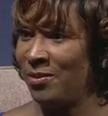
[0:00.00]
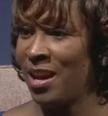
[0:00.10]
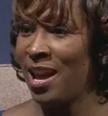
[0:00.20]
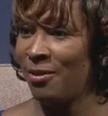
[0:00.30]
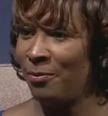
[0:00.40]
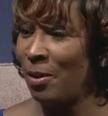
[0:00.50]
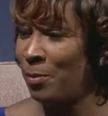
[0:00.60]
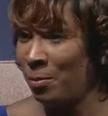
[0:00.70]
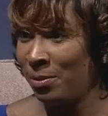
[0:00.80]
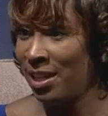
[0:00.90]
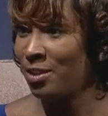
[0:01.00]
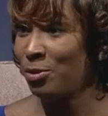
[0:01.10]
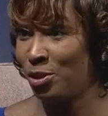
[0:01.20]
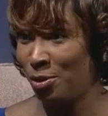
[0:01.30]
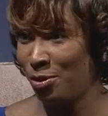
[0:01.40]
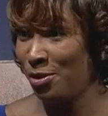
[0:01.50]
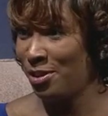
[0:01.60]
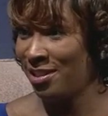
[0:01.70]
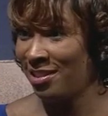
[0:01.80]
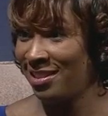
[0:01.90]
I've been blessed with 2
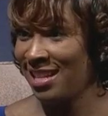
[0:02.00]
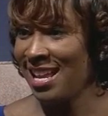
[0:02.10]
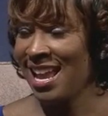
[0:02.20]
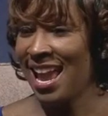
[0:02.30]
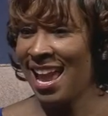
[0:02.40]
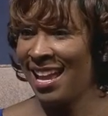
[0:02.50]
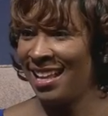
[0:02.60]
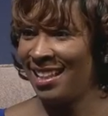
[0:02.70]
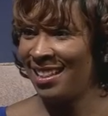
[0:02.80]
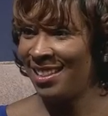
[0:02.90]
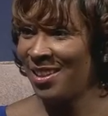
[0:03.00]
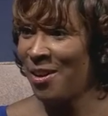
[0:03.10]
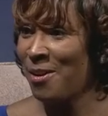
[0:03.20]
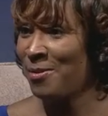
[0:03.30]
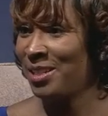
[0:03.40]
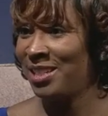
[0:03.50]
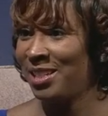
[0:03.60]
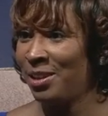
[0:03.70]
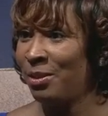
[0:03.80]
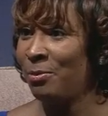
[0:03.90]
daughters, and they're always
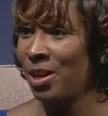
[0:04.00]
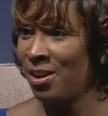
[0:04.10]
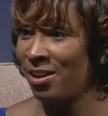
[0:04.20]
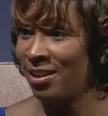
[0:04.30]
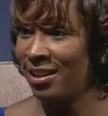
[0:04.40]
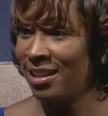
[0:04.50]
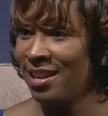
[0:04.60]
cheering me on.